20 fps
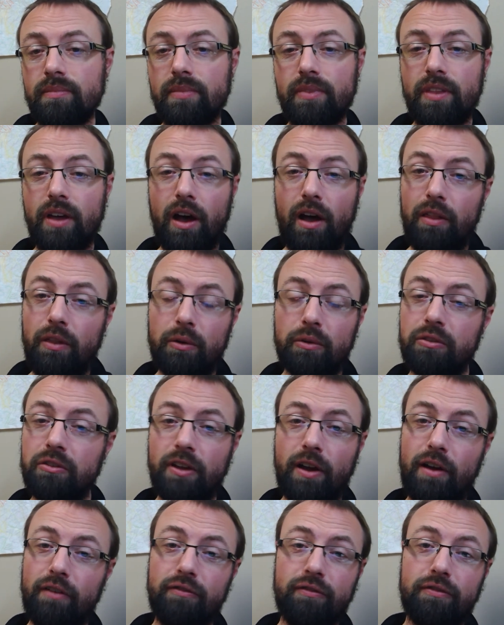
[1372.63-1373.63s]
The other
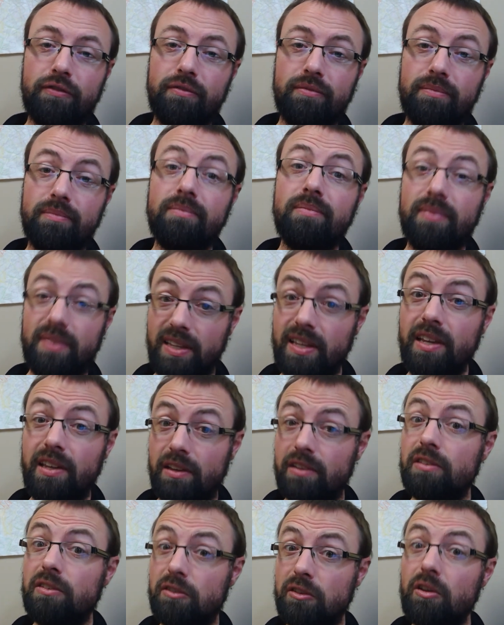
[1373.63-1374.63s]
stuff
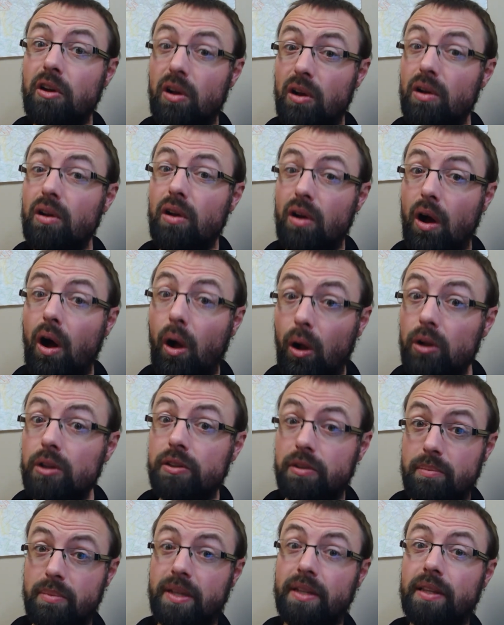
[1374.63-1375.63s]
is
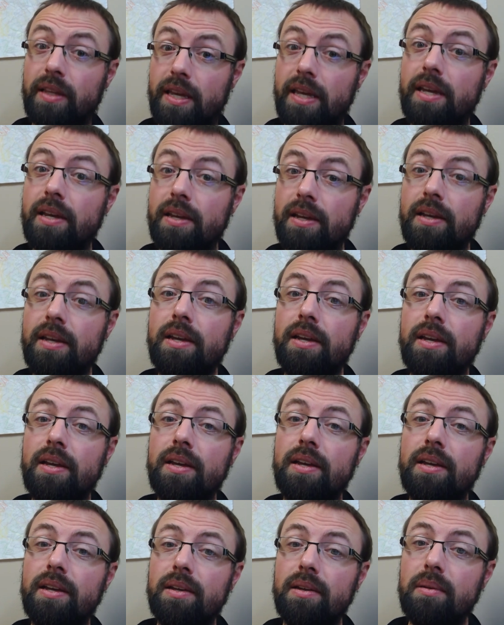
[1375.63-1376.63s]
ultimately
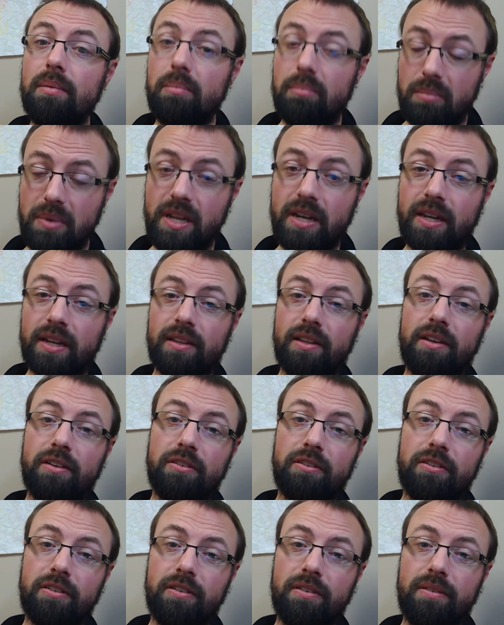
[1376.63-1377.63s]

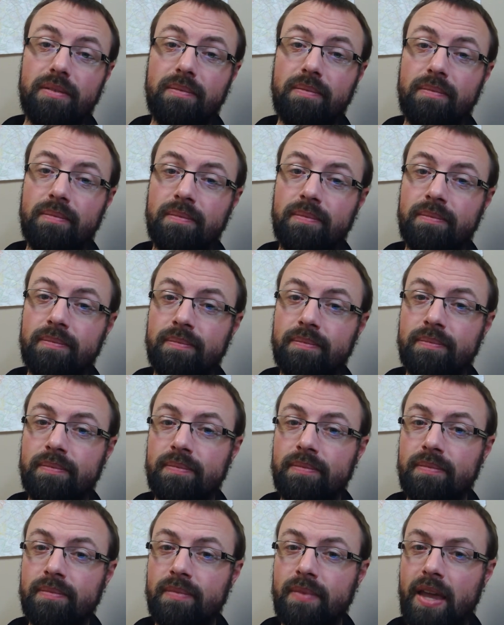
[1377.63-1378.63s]
meaningless,
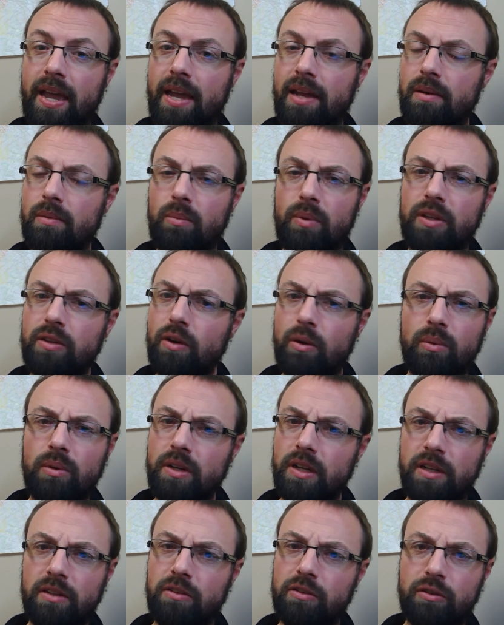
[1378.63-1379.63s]
and we don't
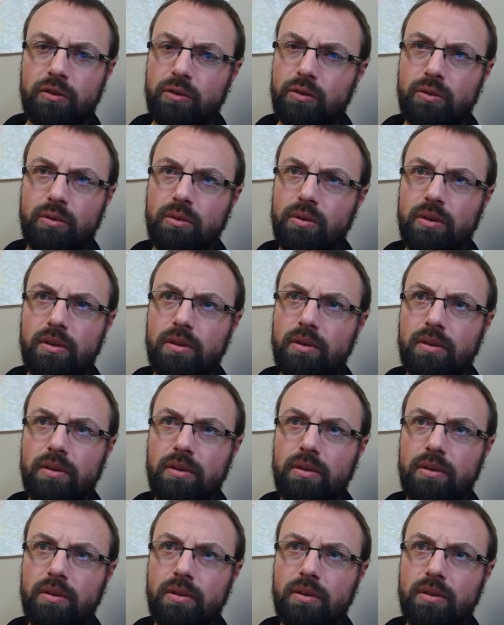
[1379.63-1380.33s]
need to